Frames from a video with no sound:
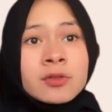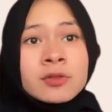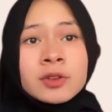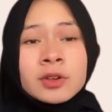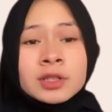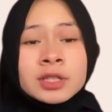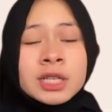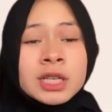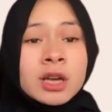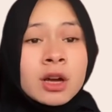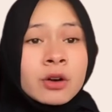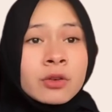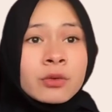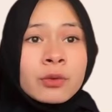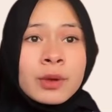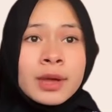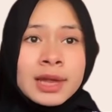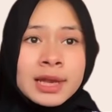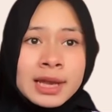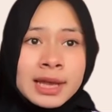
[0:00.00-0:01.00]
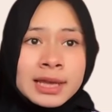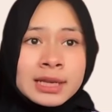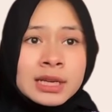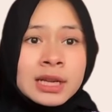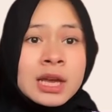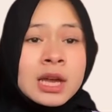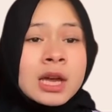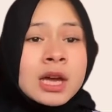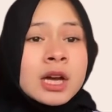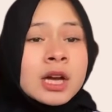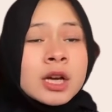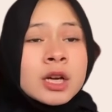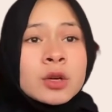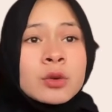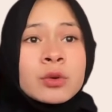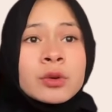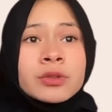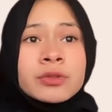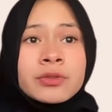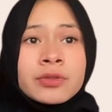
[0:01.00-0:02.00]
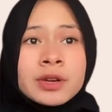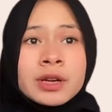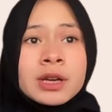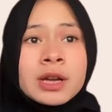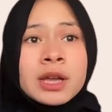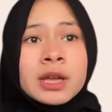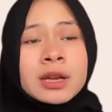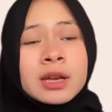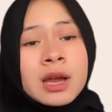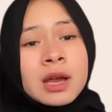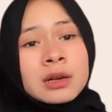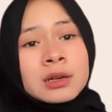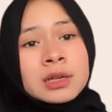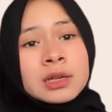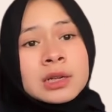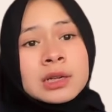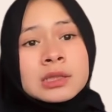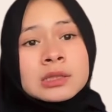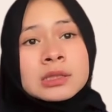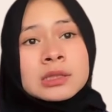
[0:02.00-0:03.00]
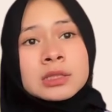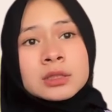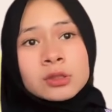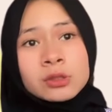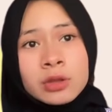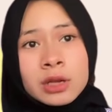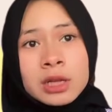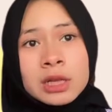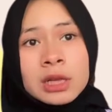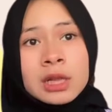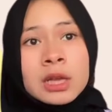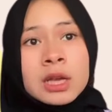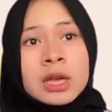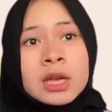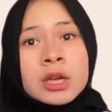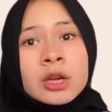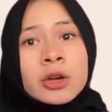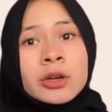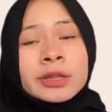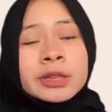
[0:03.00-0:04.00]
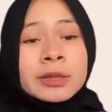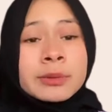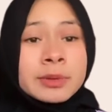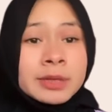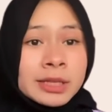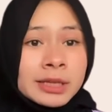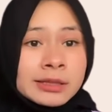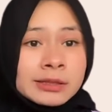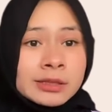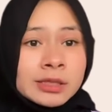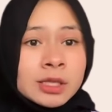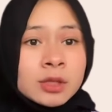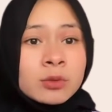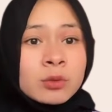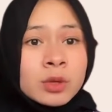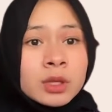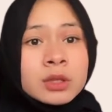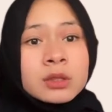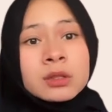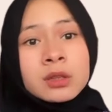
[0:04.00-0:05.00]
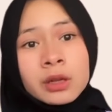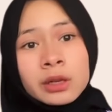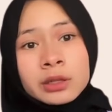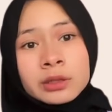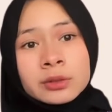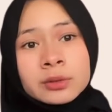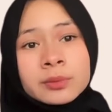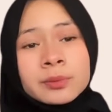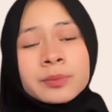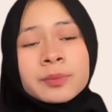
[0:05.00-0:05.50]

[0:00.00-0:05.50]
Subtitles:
flooding of wetland, aquifer and agricultural soil, contamination with salt.